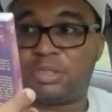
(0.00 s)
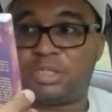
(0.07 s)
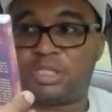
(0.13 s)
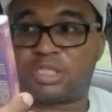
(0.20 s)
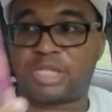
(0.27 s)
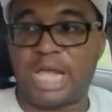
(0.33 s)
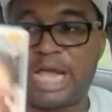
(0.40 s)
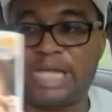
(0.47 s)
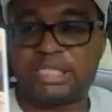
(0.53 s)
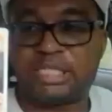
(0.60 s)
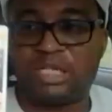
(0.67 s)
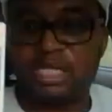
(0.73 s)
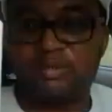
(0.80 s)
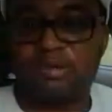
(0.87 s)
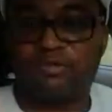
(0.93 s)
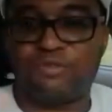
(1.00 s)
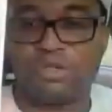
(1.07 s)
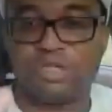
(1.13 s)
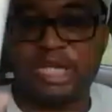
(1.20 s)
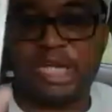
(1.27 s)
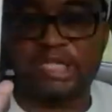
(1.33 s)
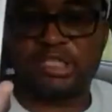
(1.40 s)
The sky's the limit for
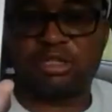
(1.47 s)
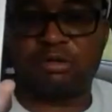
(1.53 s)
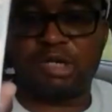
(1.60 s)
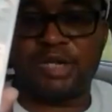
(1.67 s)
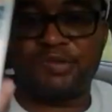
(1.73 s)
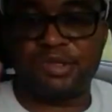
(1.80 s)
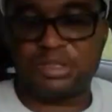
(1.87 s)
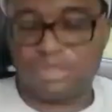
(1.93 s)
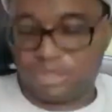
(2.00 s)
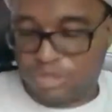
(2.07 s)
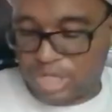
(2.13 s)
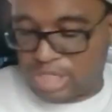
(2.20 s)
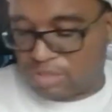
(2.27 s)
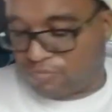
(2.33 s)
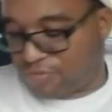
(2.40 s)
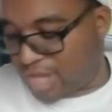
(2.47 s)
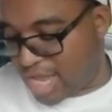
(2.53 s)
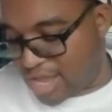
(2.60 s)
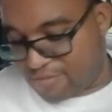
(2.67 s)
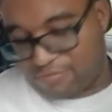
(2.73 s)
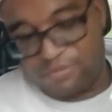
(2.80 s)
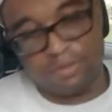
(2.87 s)
That's So Raven,
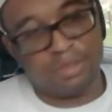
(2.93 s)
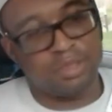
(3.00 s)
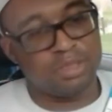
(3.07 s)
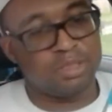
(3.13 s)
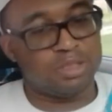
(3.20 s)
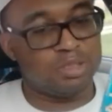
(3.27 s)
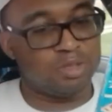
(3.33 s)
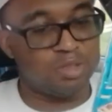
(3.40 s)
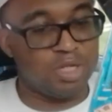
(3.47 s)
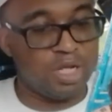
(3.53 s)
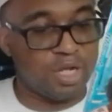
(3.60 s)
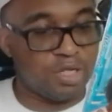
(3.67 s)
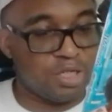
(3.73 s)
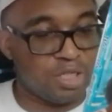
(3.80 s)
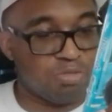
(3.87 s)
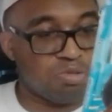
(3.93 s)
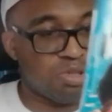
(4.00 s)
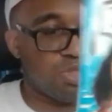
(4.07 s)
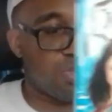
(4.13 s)
2005. Now this one